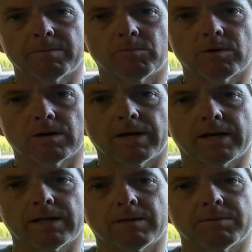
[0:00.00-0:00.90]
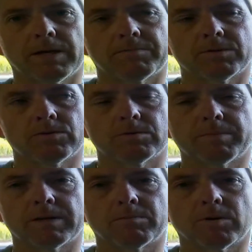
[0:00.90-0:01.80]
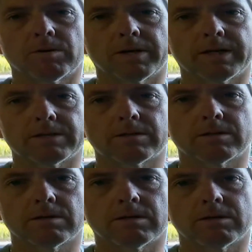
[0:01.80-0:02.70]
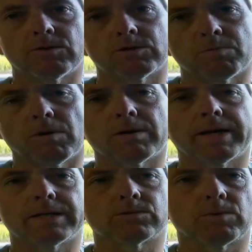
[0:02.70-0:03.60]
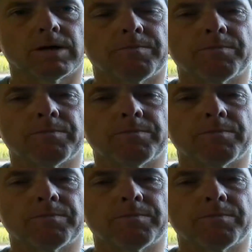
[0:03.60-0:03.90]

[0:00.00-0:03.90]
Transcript: but more than likely I'm going to have to do it by tomorrow night. Uh, do it tomorrow night as well.